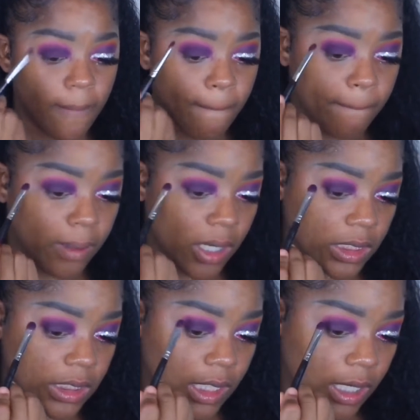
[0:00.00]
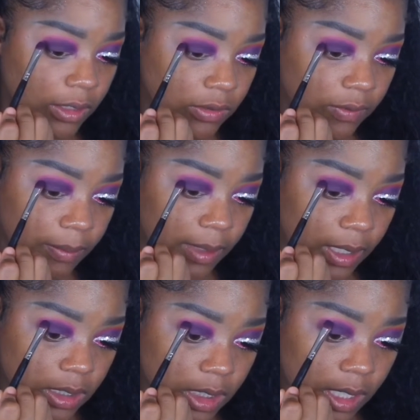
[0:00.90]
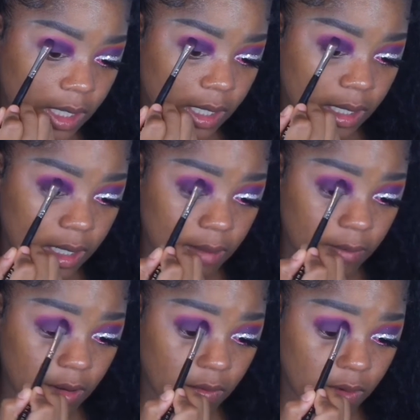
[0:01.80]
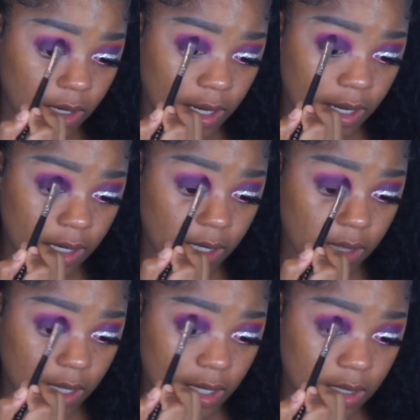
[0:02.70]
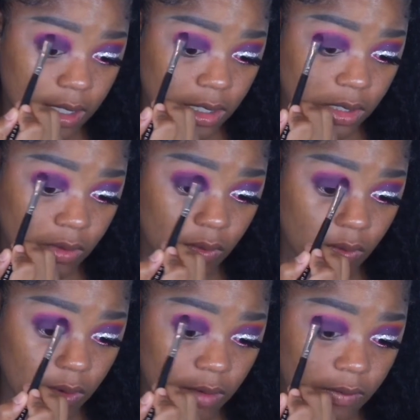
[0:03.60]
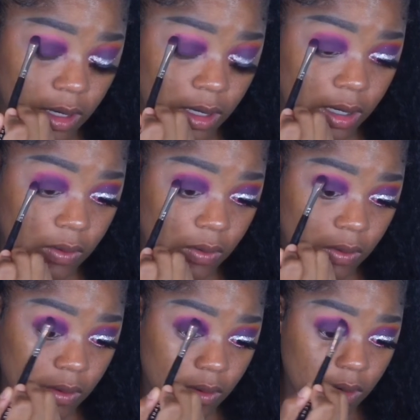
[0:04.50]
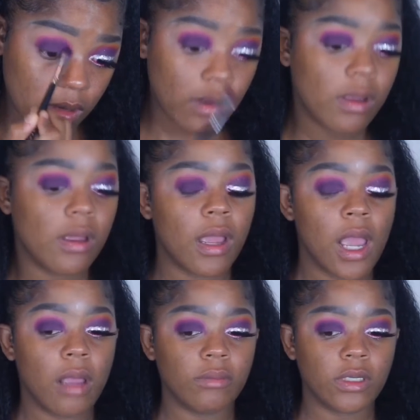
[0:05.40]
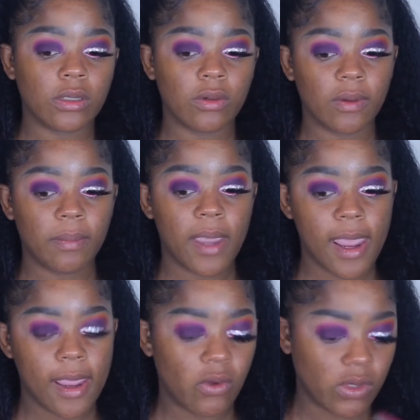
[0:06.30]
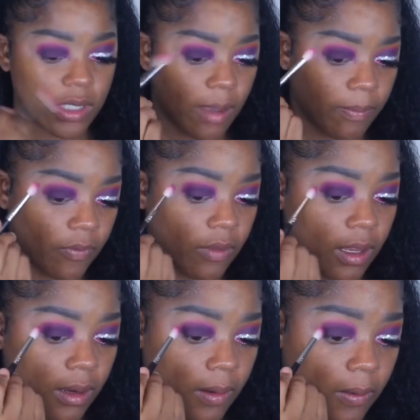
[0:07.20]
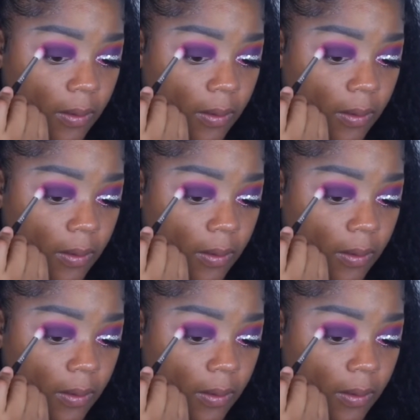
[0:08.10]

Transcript: brush that I used for the pink shade, and I'm not going to add anything additional on it right now. I'm just going to pat on top of that.